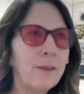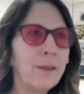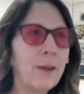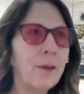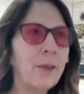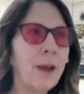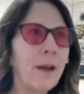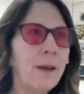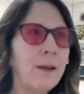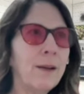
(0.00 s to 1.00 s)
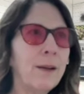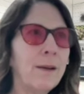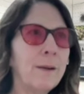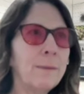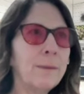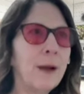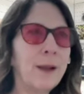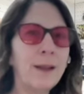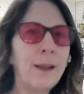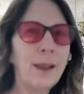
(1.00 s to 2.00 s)
so that
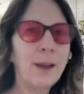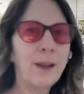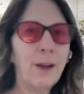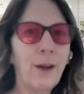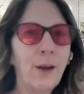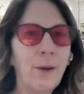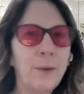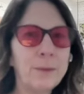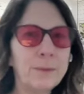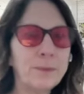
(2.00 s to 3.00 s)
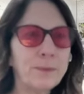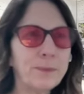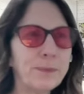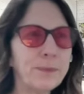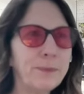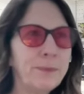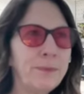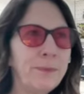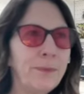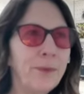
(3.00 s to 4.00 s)
I can let it go.
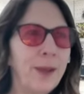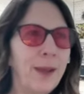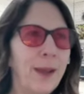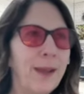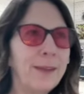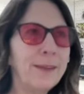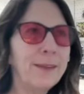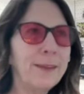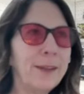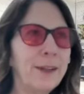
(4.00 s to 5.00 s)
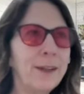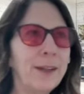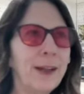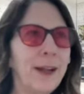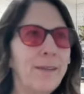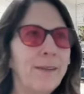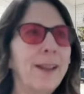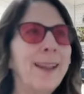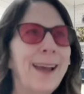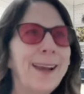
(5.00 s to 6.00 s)
And clearly I
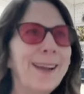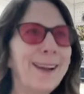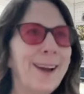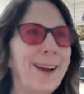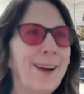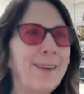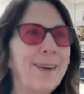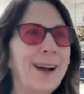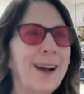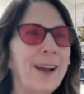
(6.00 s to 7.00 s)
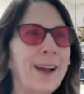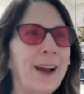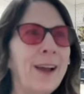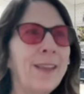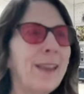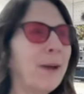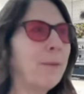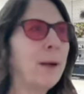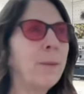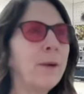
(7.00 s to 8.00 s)
haven't let it go. I
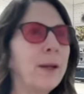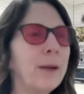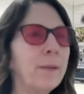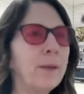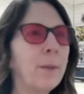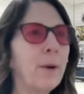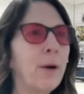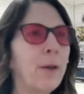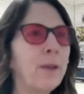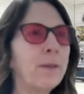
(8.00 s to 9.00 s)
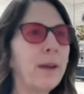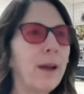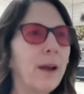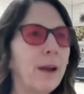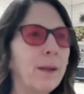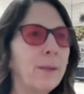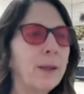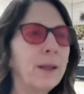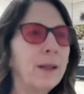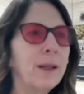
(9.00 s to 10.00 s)
that memory comes up all the time